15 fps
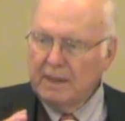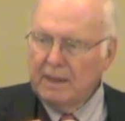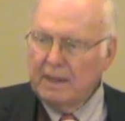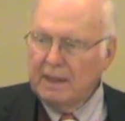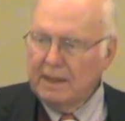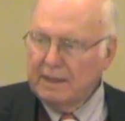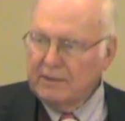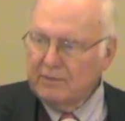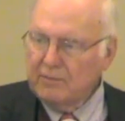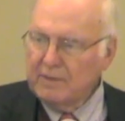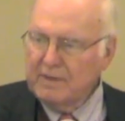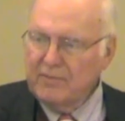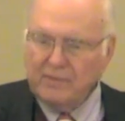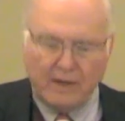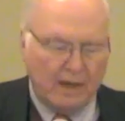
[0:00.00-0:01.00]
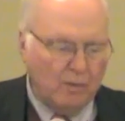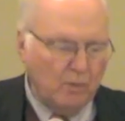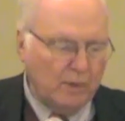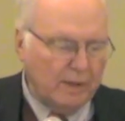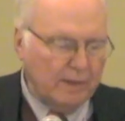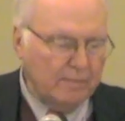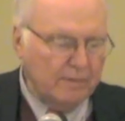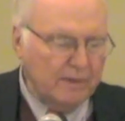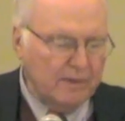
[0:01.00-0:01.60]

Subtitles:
And I just want to cite one of them.